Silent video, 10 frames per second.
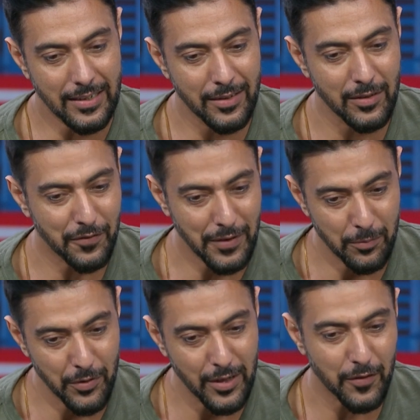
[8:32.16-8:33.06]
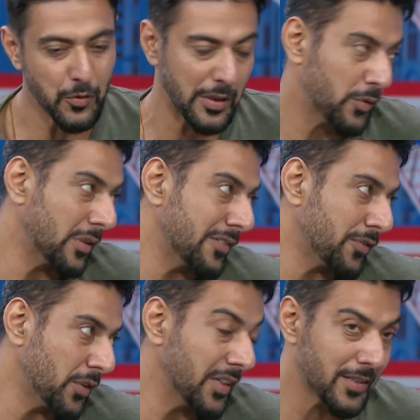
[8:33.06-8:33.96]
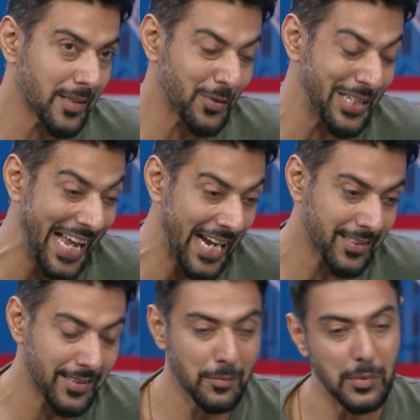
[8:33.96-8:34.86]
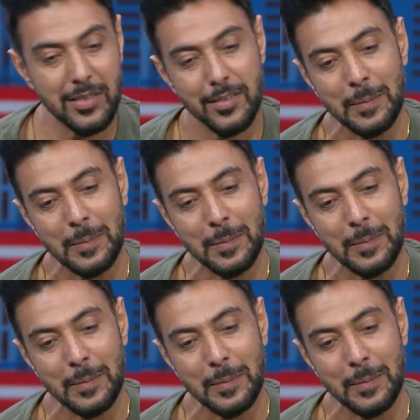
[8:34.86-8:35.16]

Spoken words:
in the February of 2024 in terms of the acting bit.